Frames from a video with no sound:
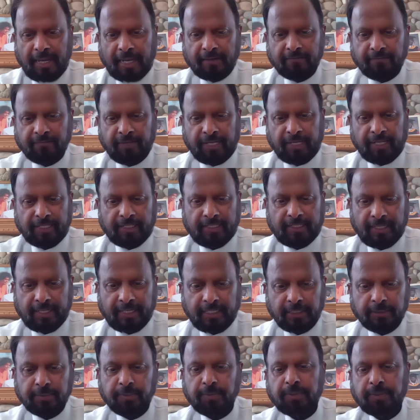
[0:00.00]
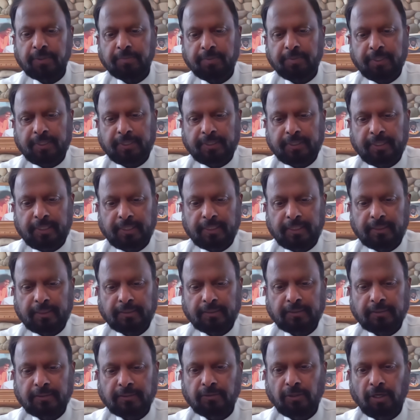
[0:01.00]
And when I reach Puttaparthi,
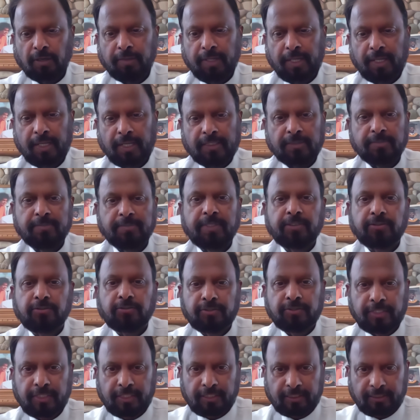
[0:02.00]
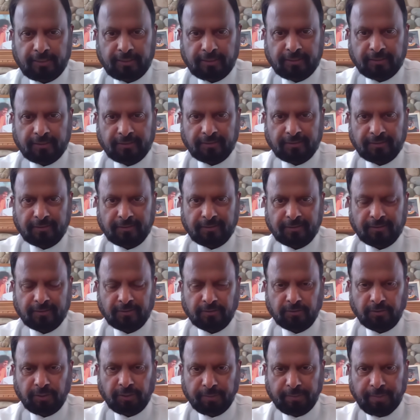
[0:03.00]
Swami asks me to sit.
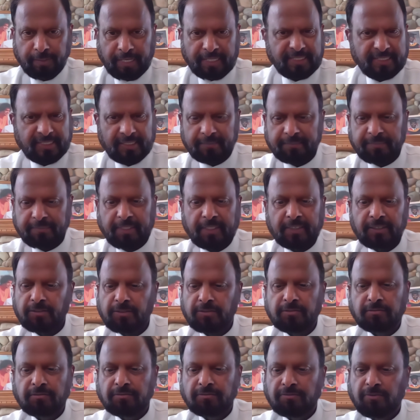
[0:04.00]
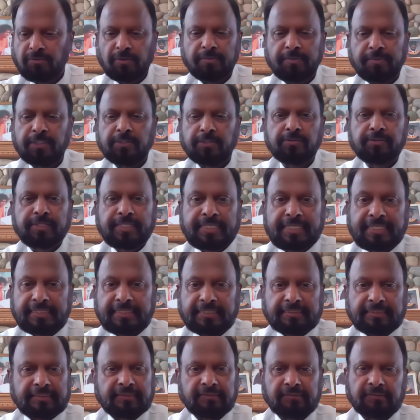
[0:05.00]
So he makes something for me to
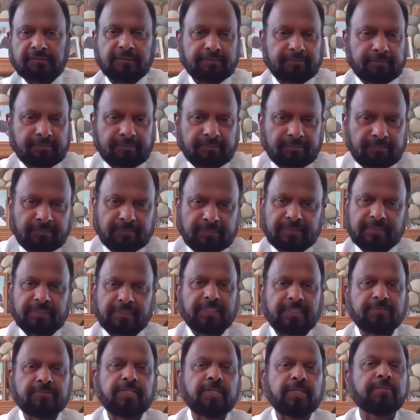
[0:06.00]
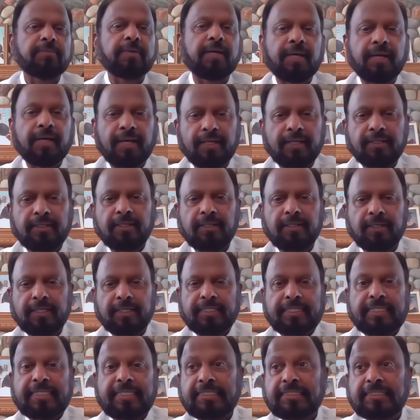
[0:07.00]
eat. So he gives in my hand, I
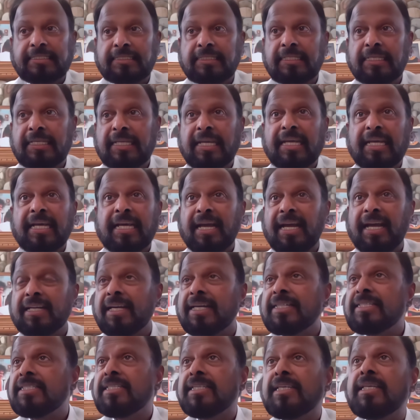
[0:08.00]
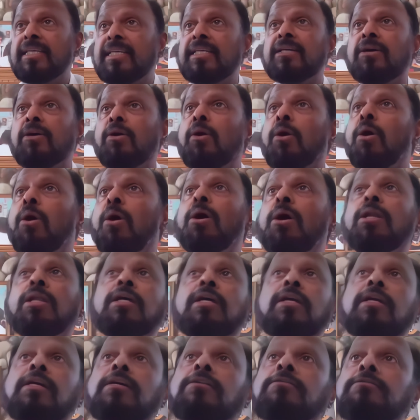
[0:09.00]
eat. And I see all
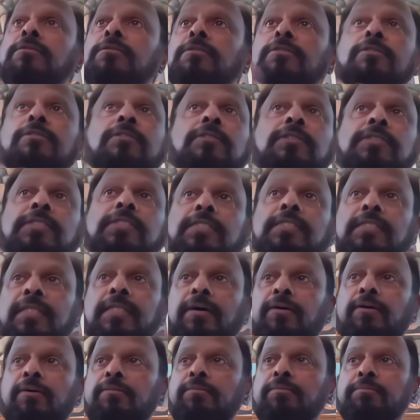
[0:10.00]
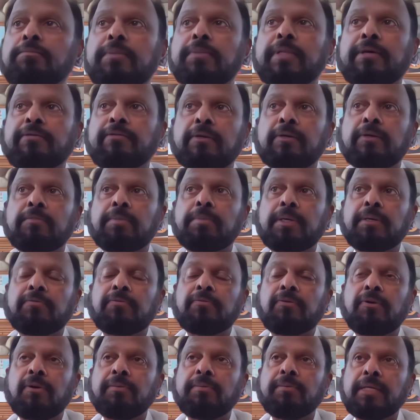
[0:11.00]
around, They were
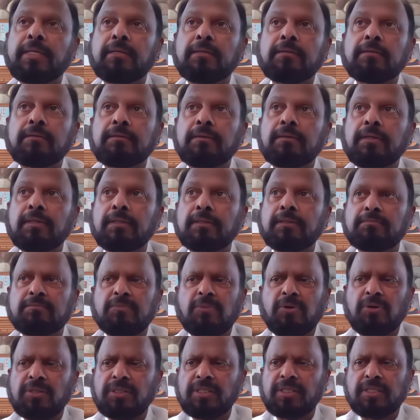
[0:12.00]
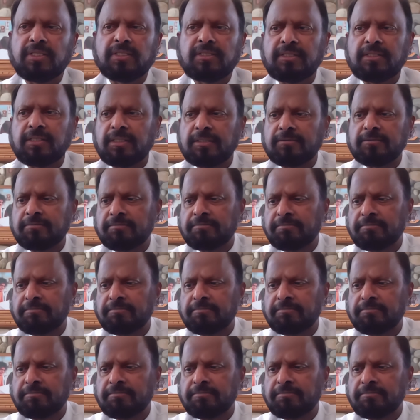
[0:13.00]
performing all this